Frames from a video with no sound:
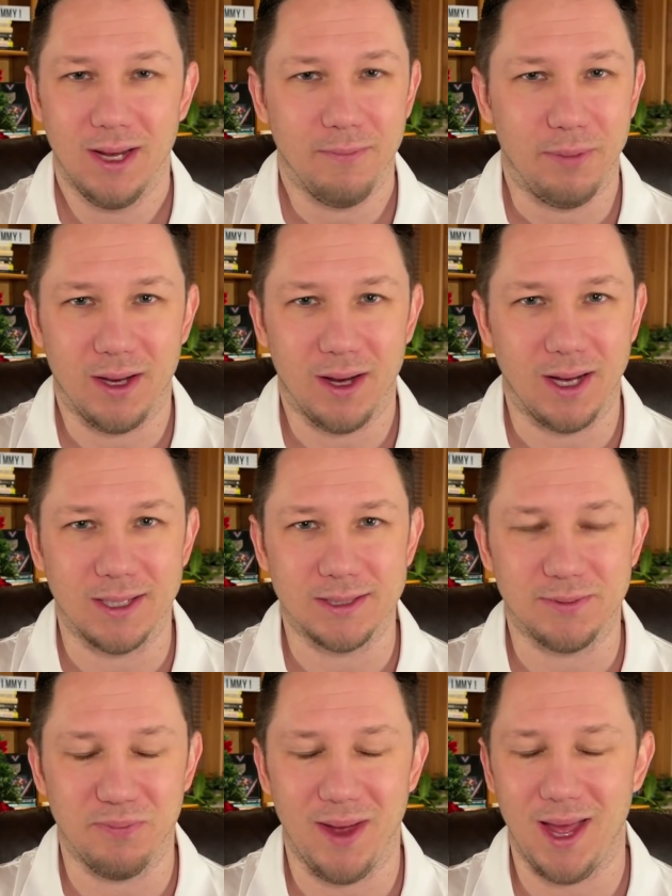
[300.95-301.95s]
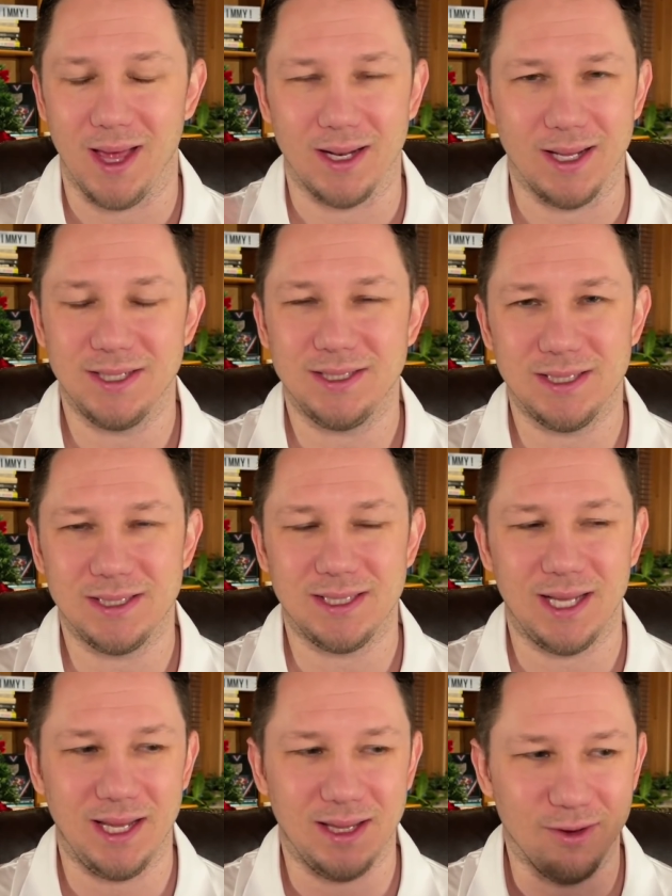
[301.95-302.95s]
because, man, it's just
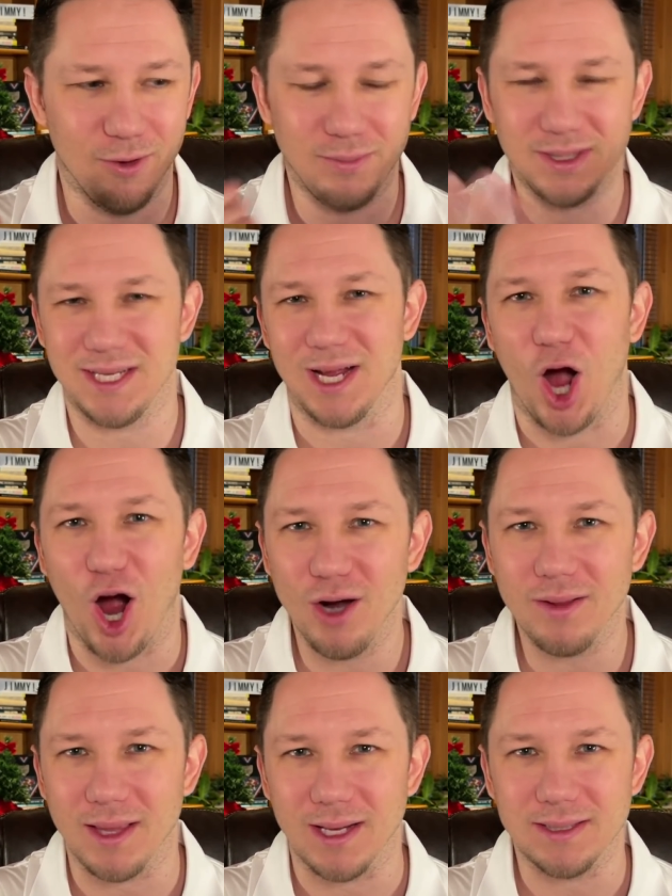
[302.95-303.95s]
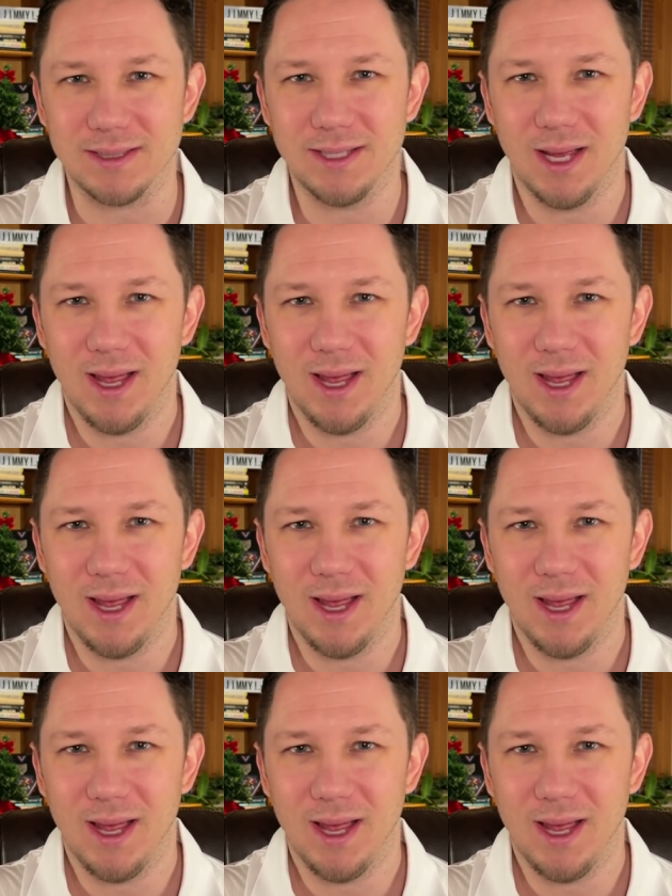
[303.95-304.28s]
like they're almost like heartless.